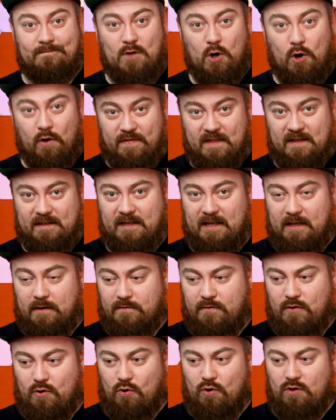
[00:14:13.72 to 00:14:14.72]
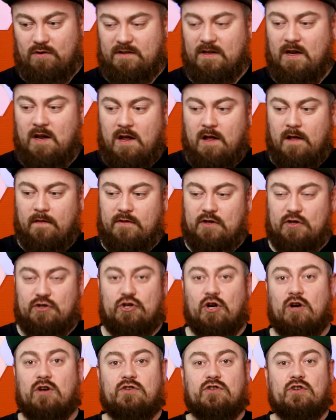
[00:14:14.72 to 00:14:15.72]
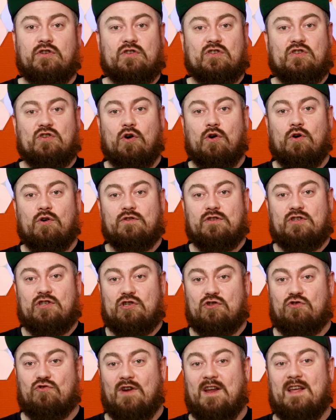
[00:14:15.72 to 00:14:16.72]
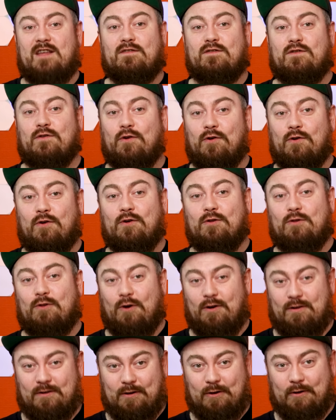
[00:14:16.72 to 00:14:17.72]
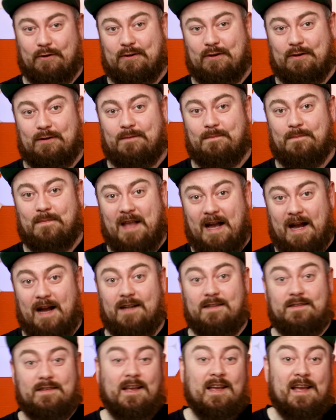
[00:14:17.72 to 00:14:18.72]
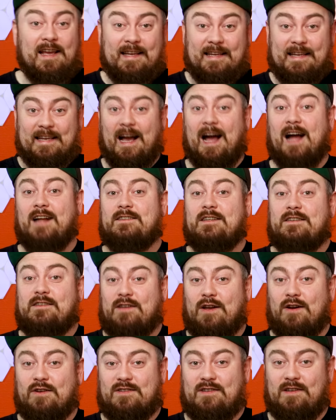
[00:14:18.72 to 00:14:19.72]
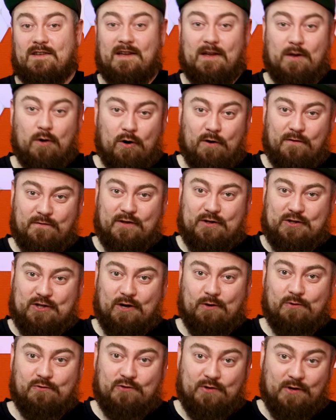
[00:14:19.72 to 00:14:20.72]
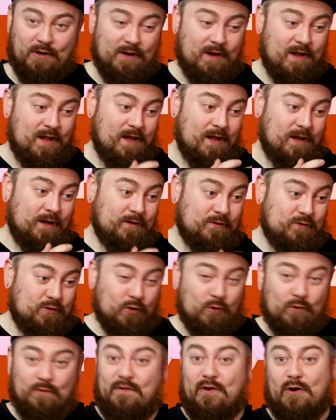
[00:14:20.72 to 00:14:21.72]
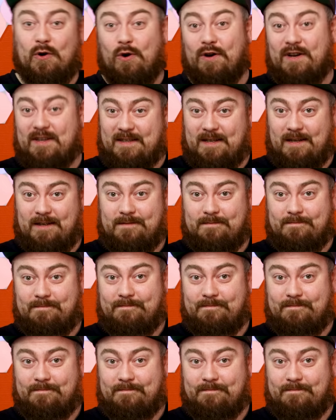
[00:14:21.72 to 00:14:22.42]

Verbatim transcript: On the day of court, the judge saw straight through Lord Lucan and he handed custody of the children to Veronica.